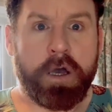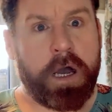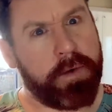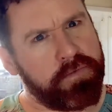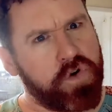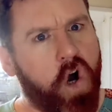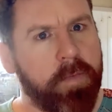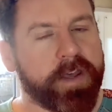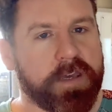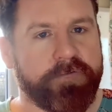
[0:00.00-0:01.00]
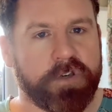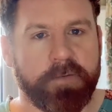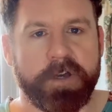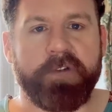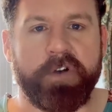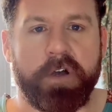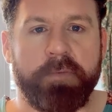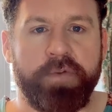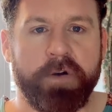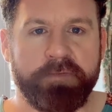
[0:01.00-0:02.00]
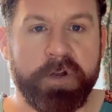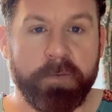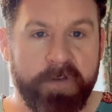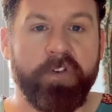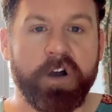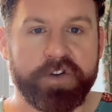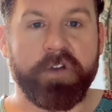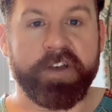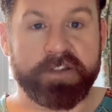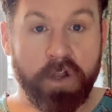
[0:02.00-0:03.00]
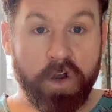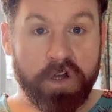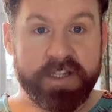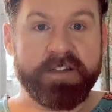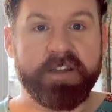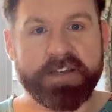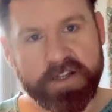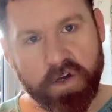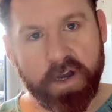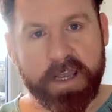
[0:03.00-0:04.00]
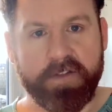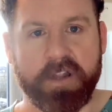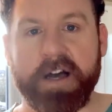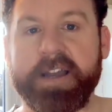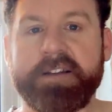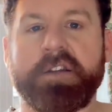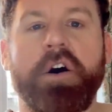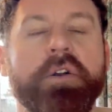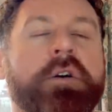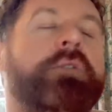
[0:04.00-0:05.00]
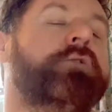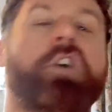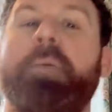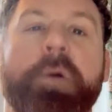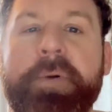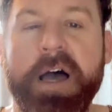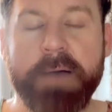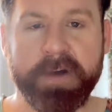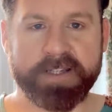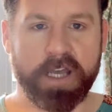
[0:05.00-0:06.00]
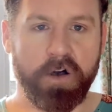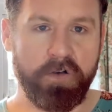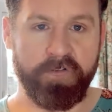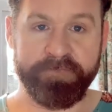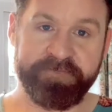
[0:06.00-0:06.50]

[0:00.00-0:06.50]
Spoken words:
I don't normally give you a bit of a... But, you know, before I do, there's a lot goes into this. I've got to get the lights on. I've got to prepare myself.